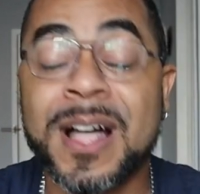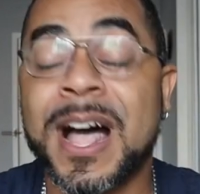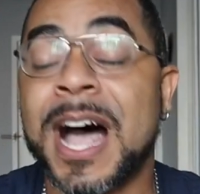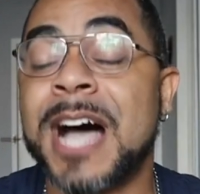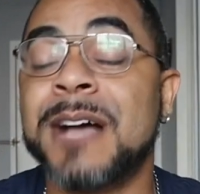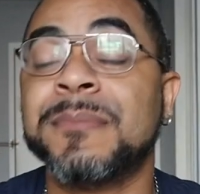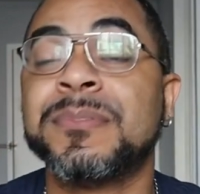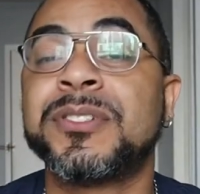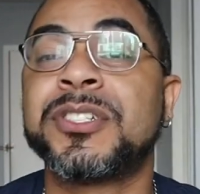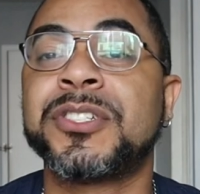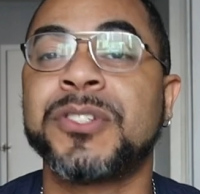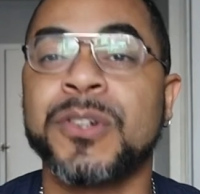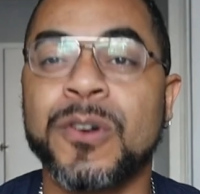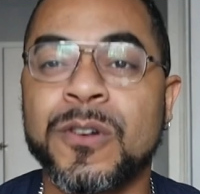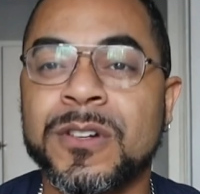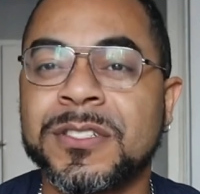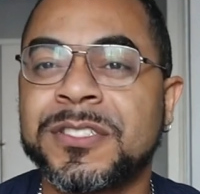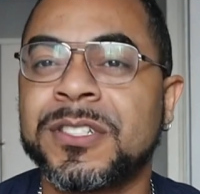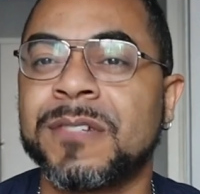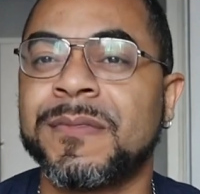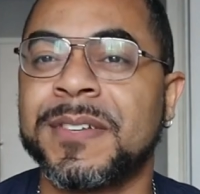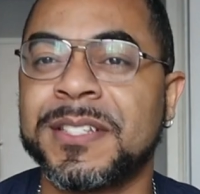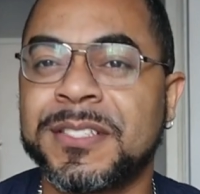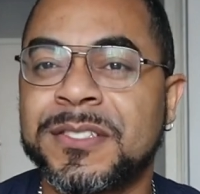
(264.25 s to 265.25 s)
I'm sure
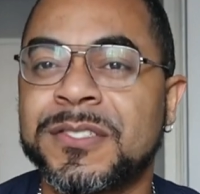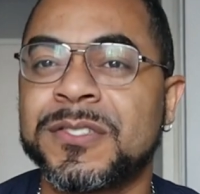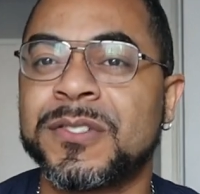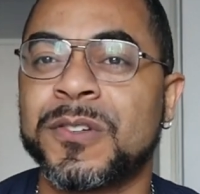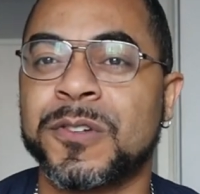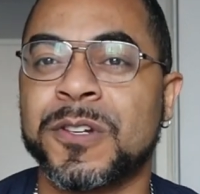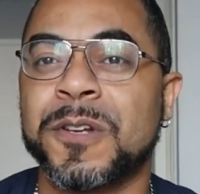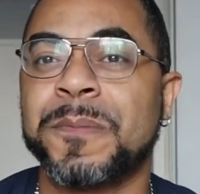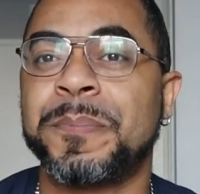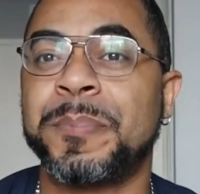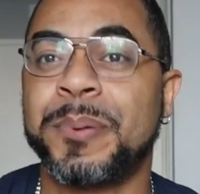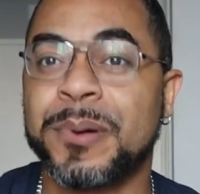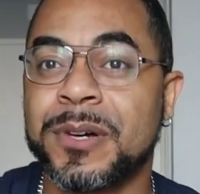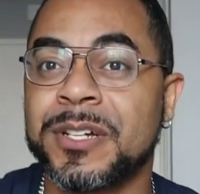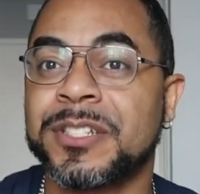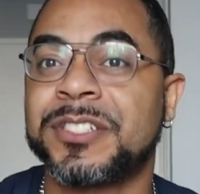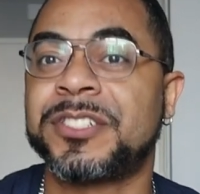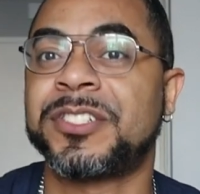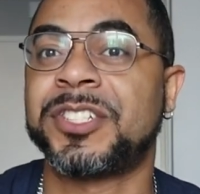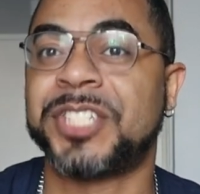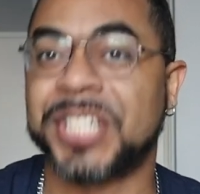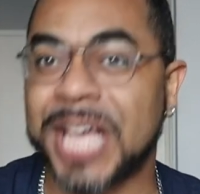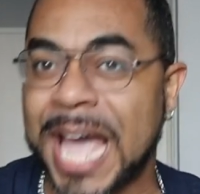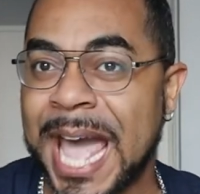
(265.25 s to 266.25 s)
Teresa's going to
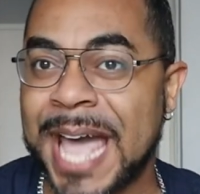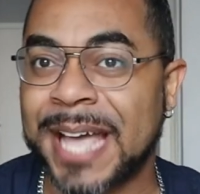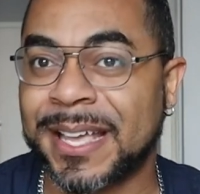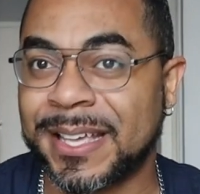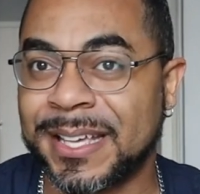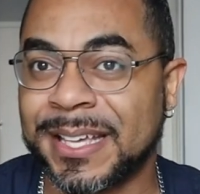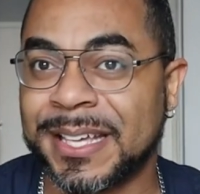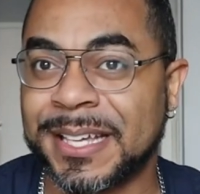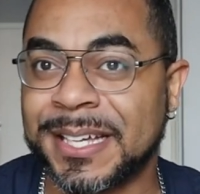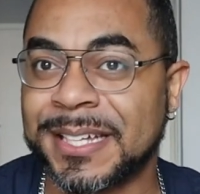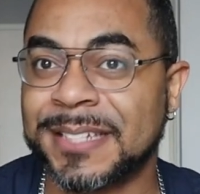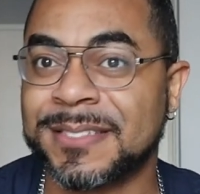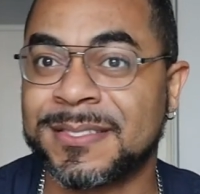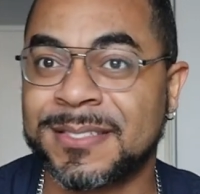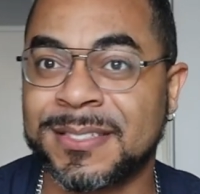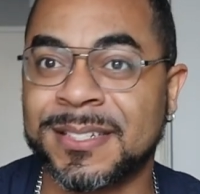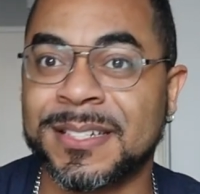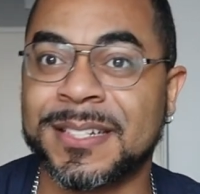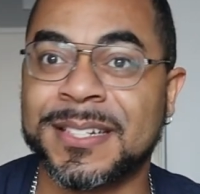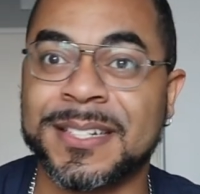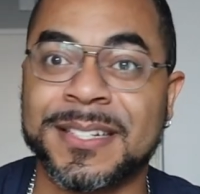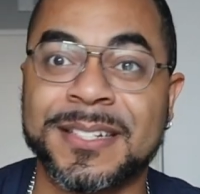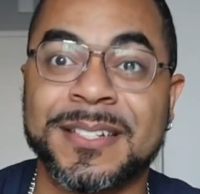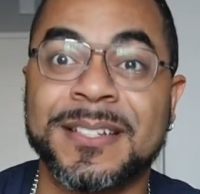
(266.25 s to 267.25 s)
push Jackie
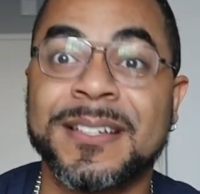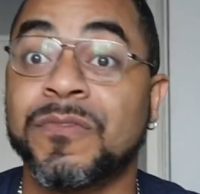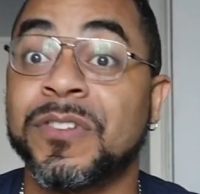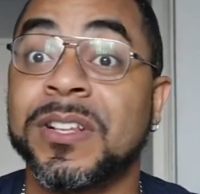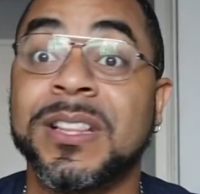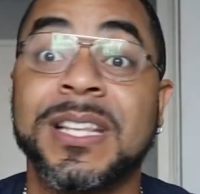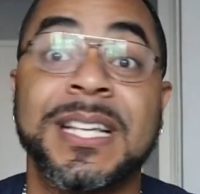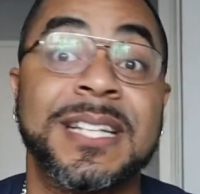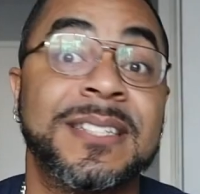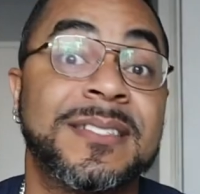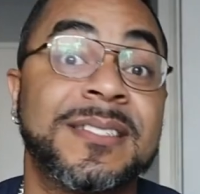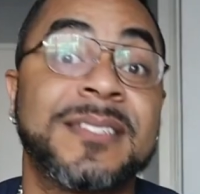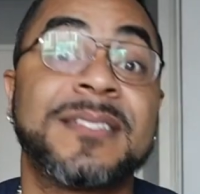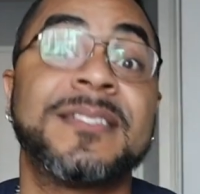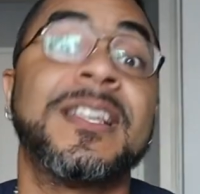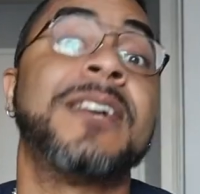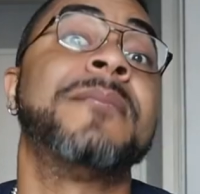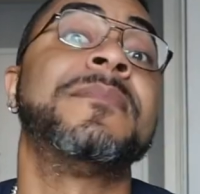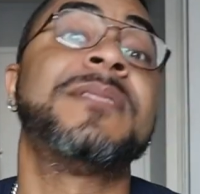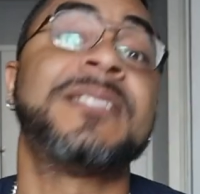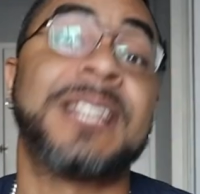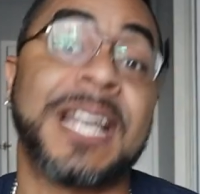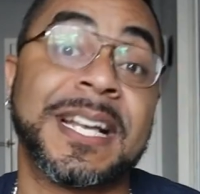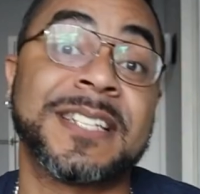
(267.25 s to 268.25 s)
to release
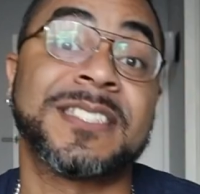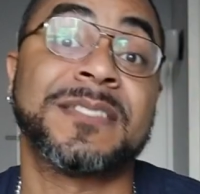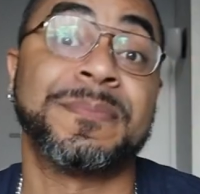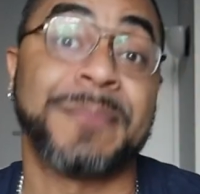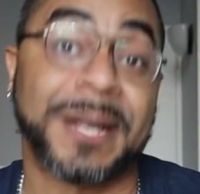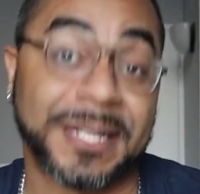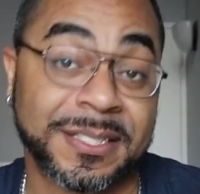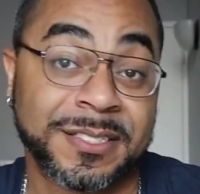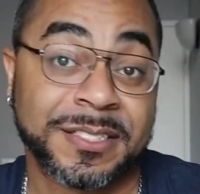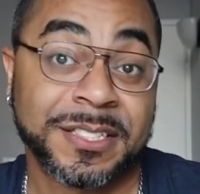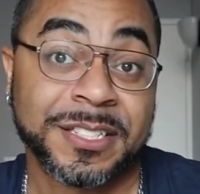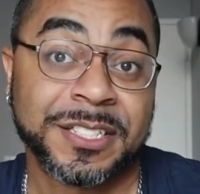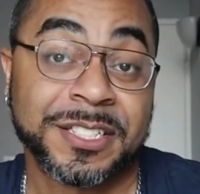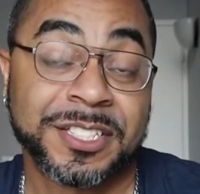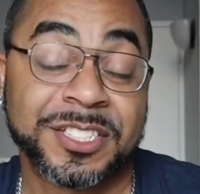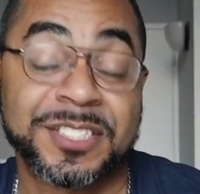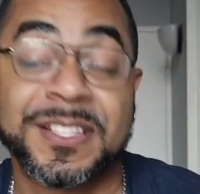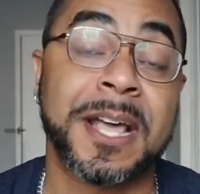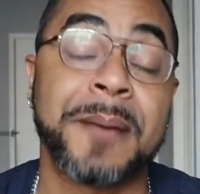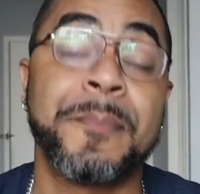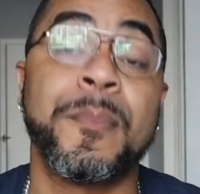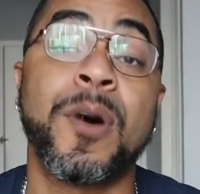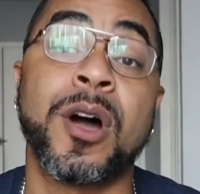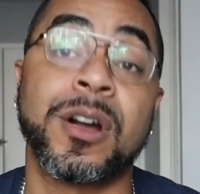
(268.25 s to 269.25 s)
some text message
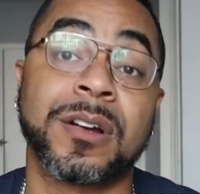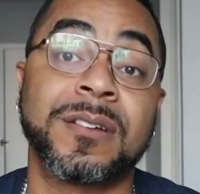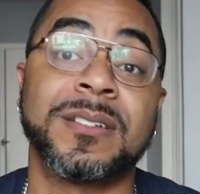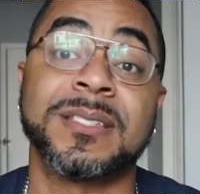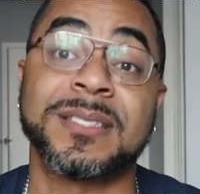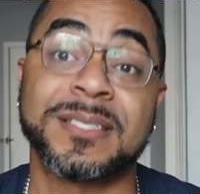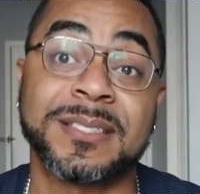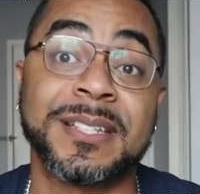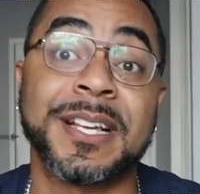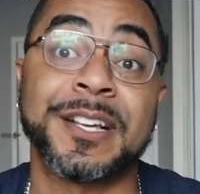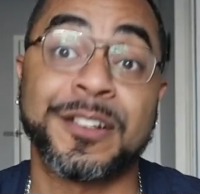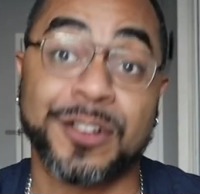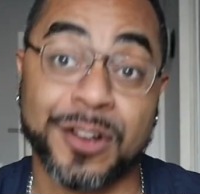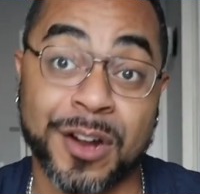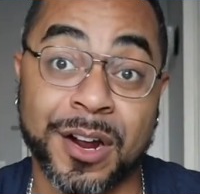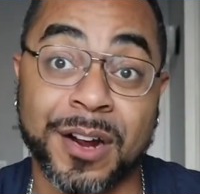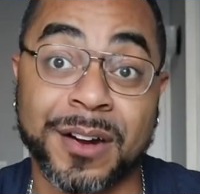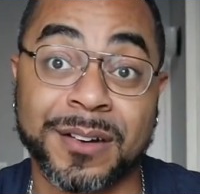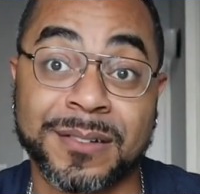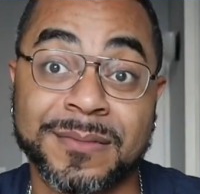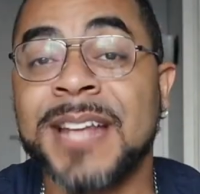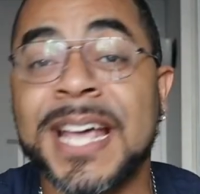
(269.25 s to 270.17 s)
that Margaret sent her.